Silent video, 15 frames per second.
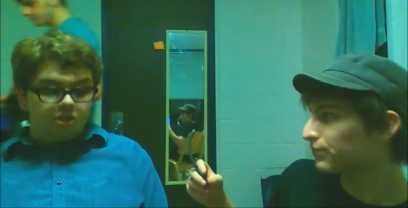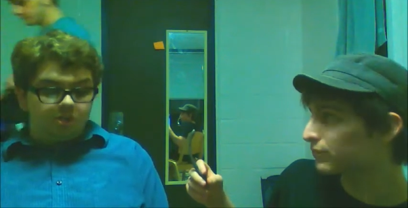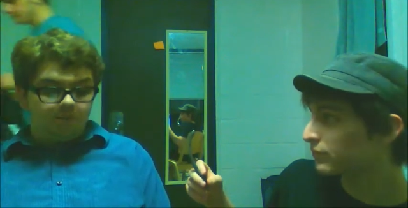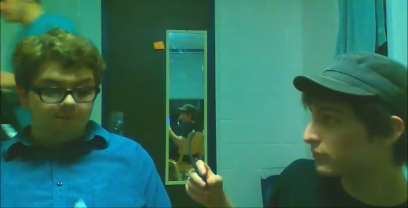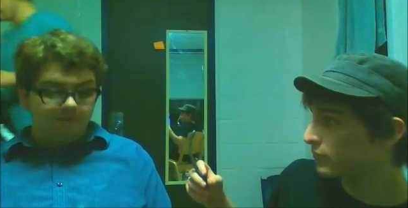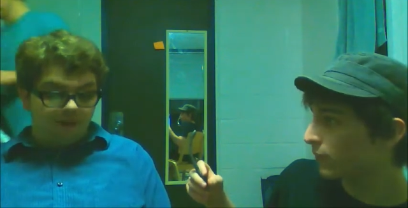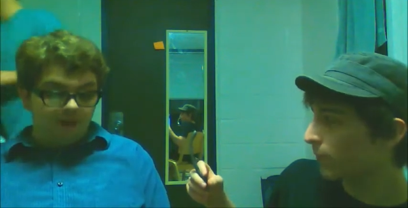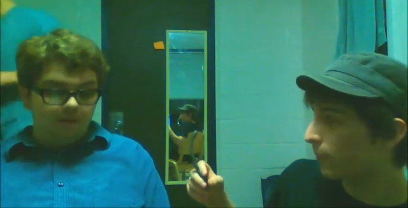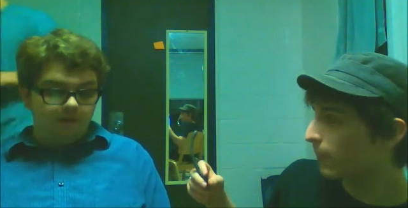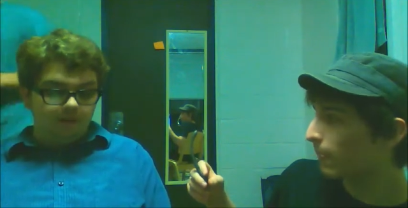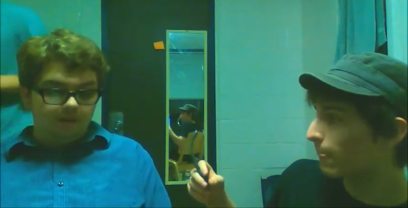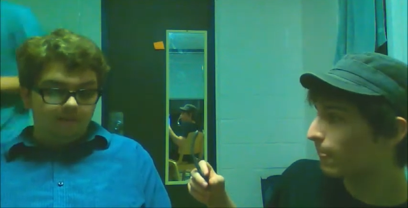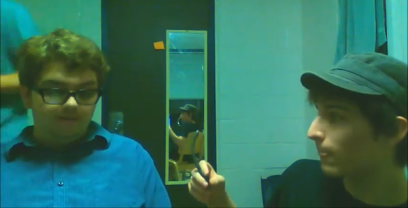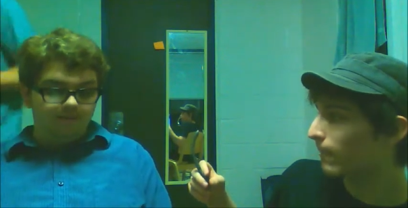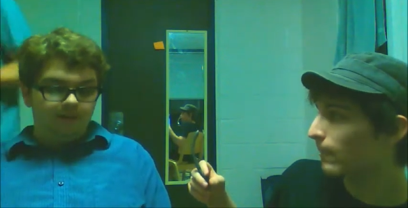Speaker 1: some
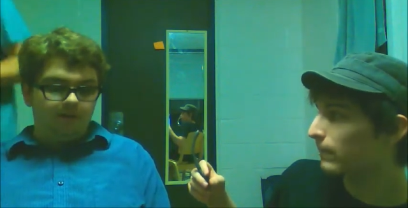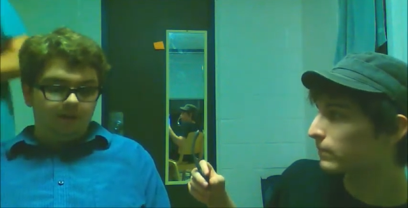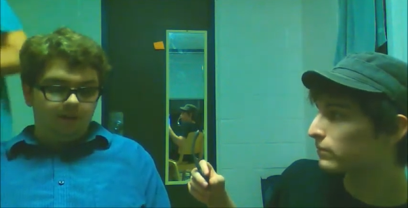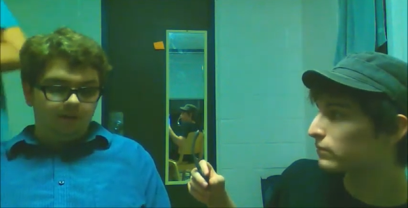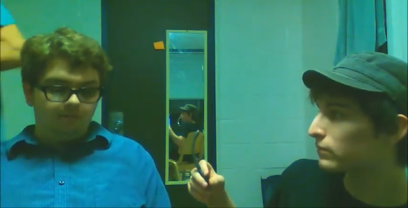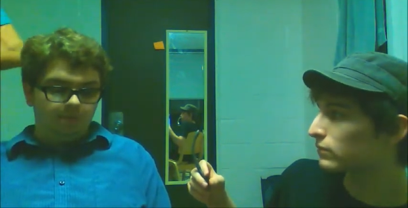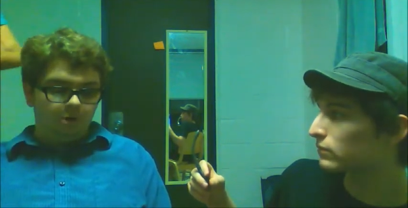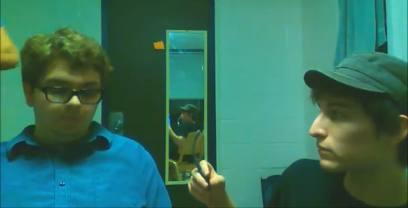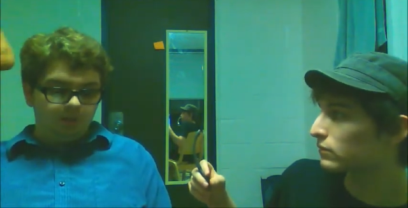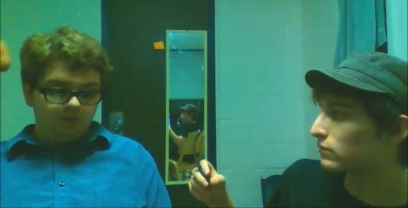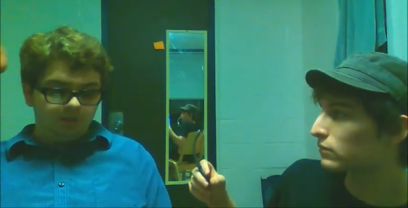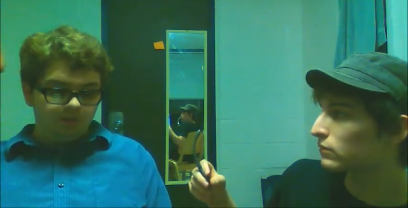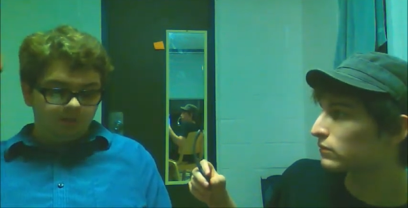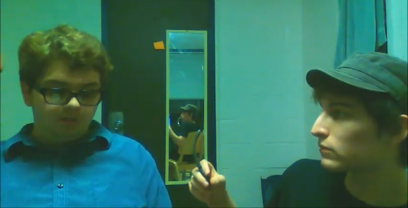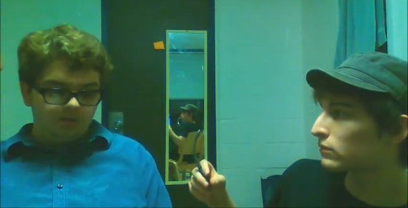very very good
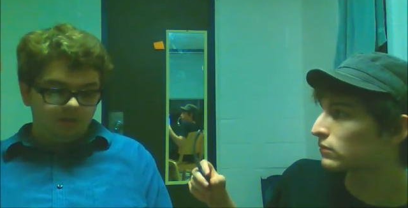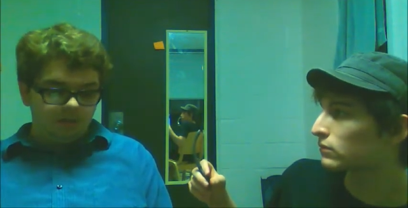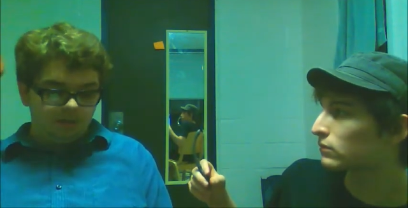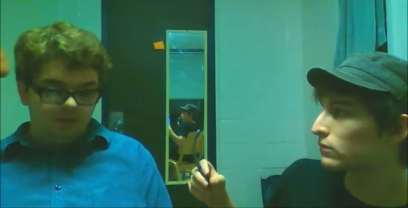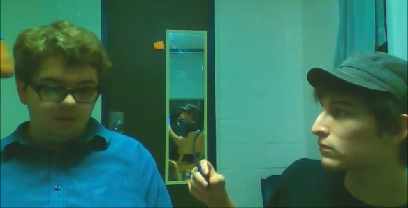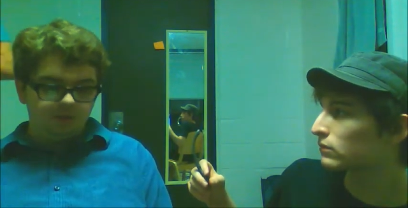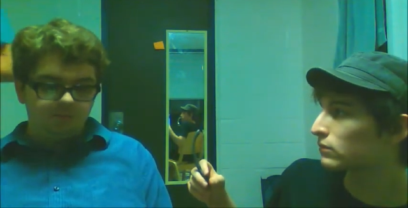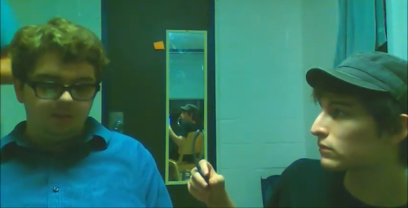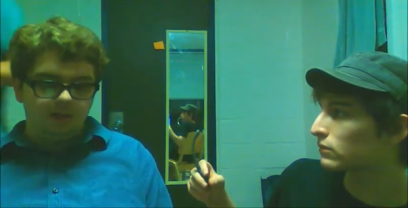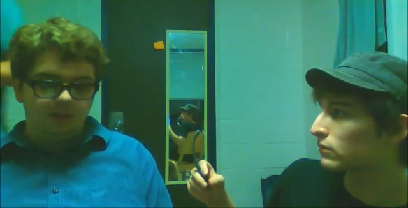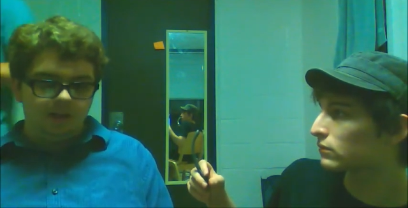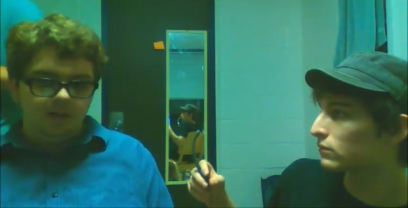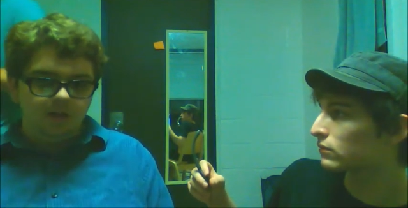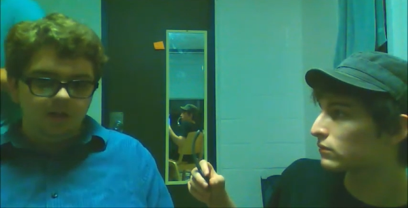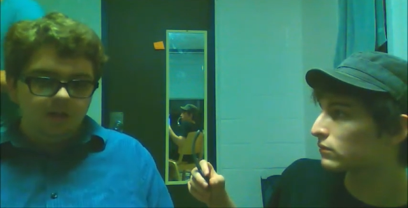moments in this
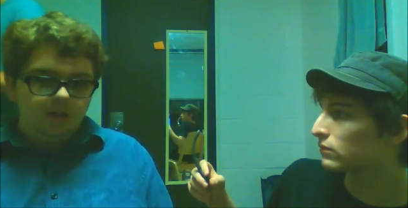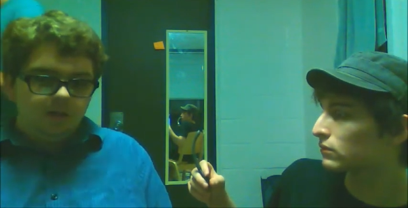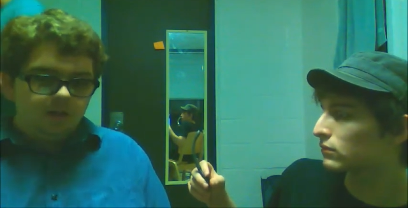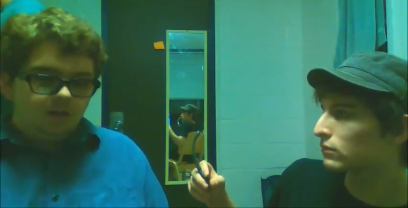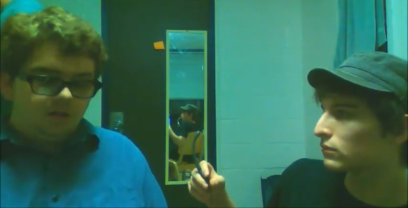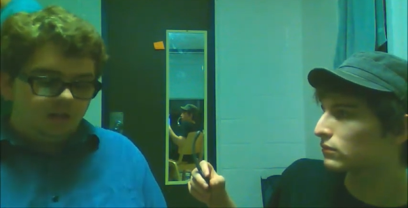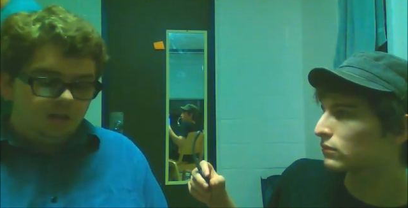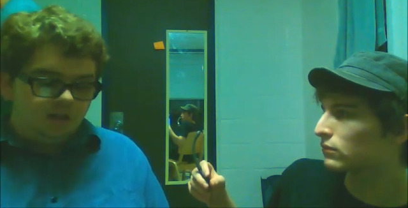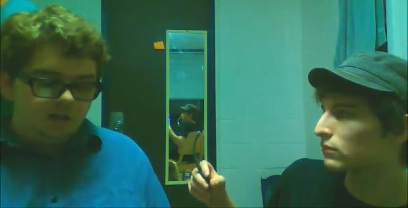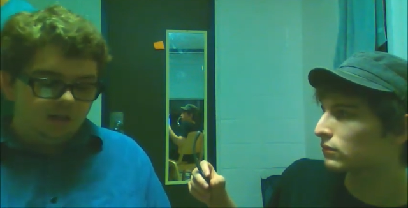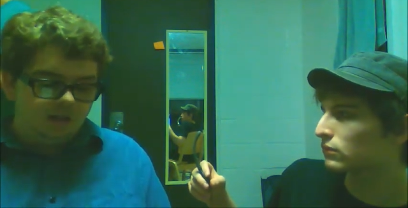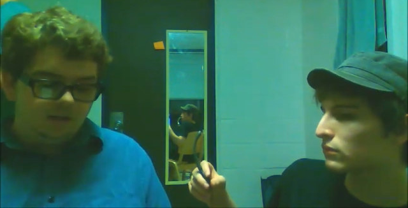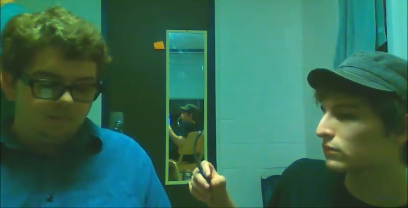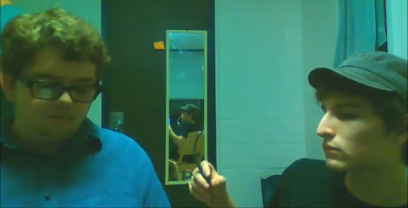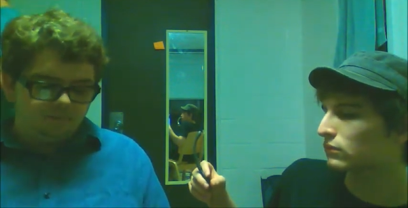play. She
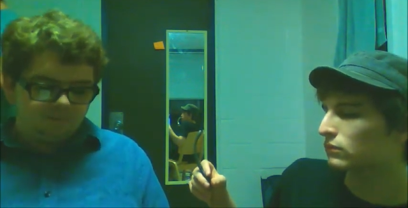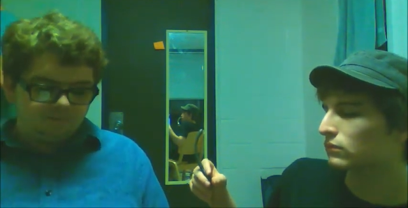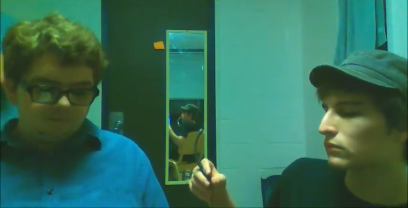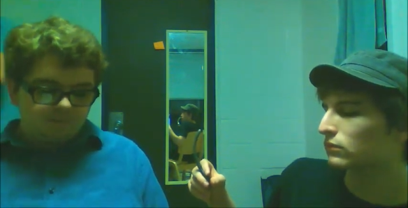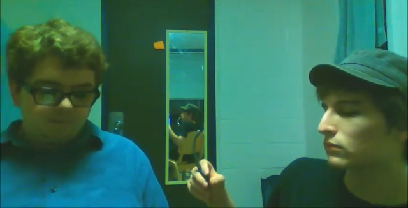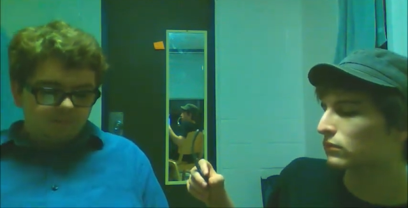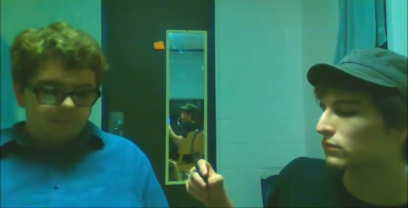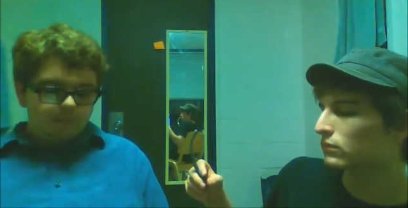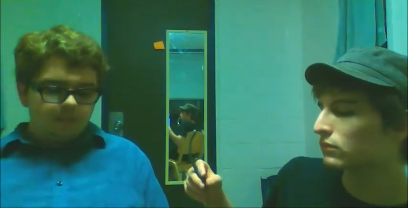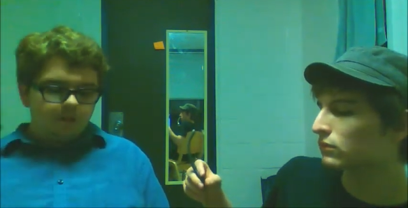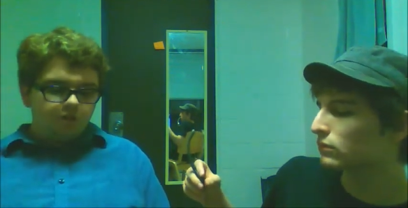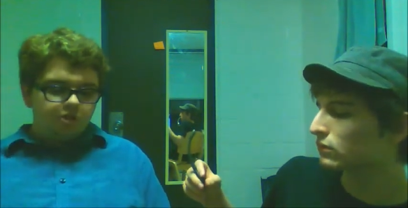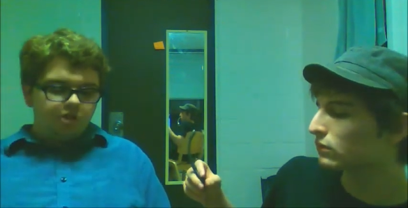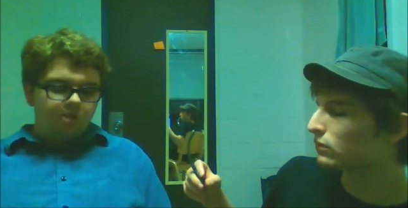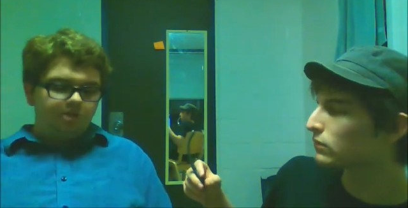um,
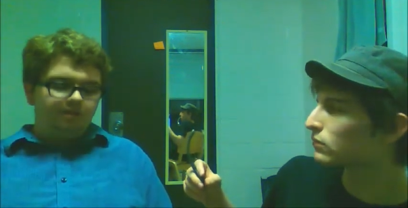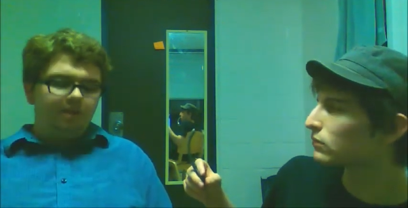she's